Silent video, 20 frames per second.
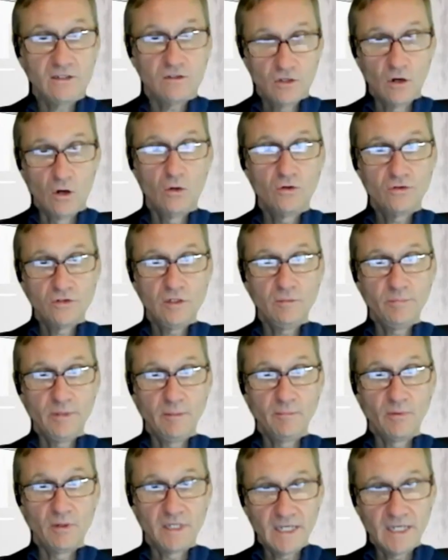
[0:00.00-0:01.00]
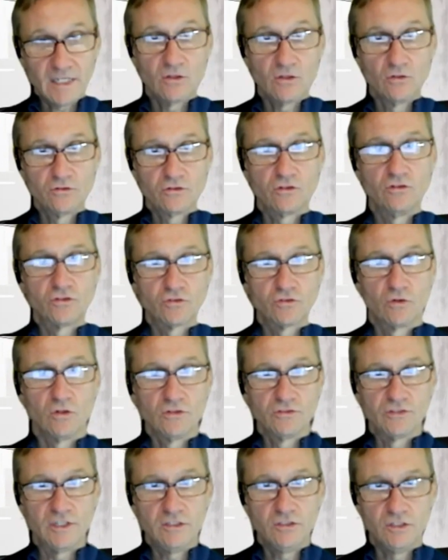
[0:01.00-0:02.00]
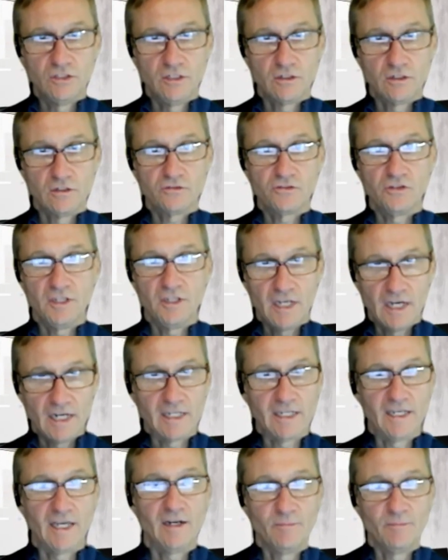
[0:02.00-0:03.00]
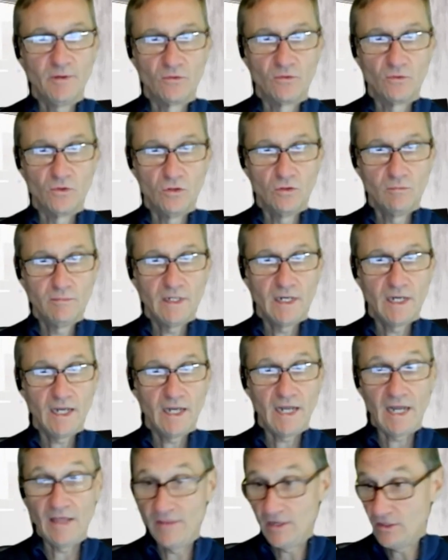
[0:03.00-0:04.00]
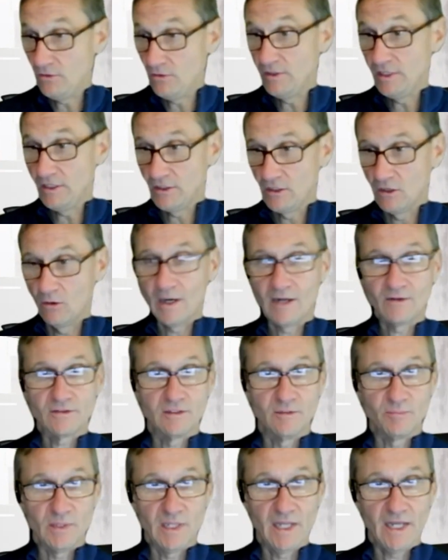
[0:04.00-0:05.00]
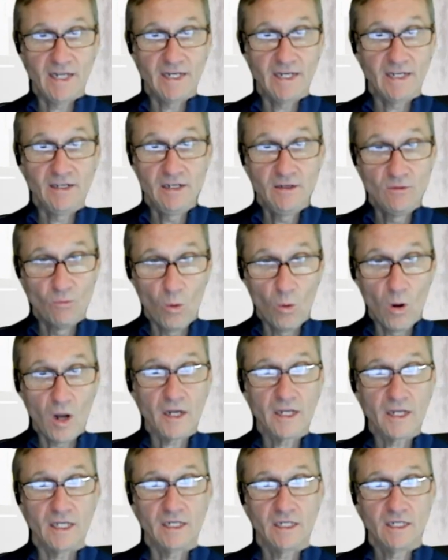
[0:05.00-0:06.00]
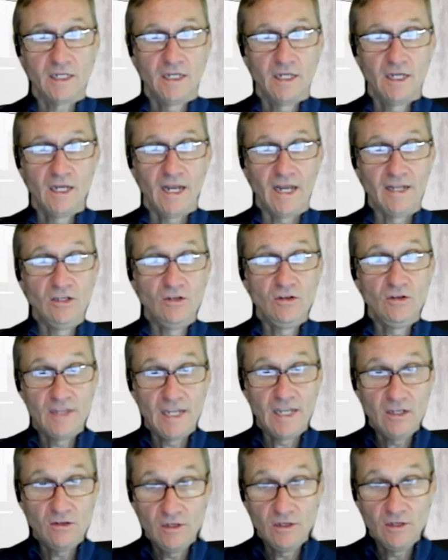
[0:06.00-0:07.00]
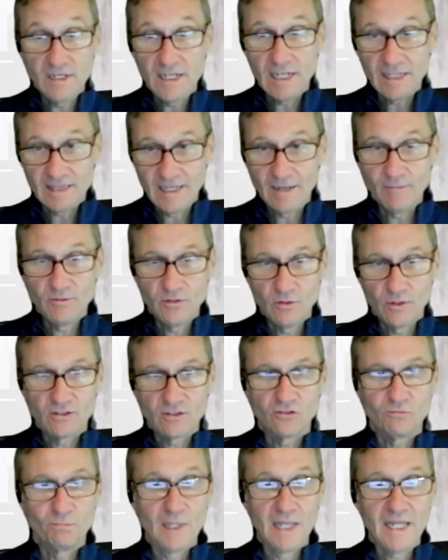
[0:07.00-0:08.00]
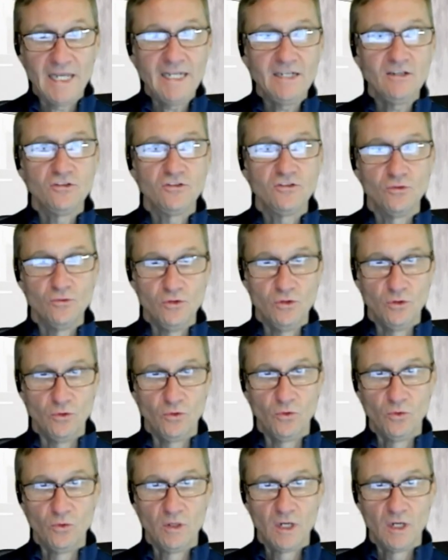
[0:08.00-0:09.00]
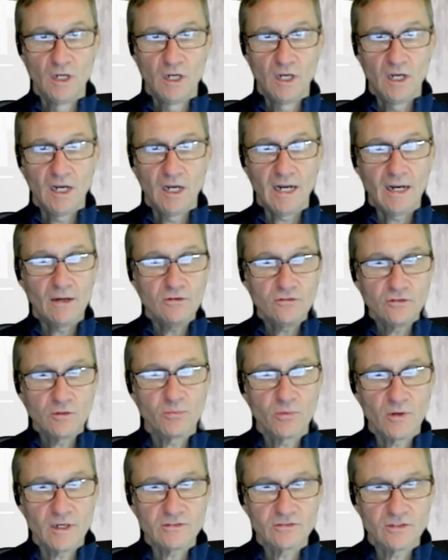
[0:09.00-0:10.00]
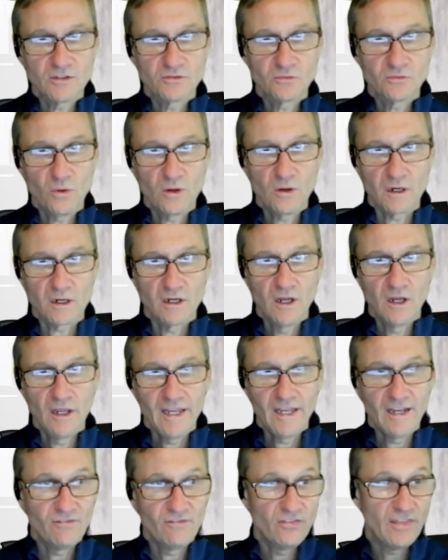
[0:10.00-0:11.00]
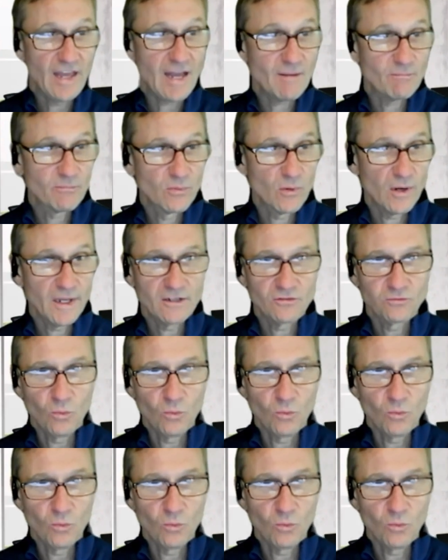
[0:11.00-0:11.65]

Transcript: the OT people, get those controls engineers, and you got to get them in a room. And then you need to go out to the plant and you need to walk it. And you need to get them to explain to you, how does the process work? If that breaks,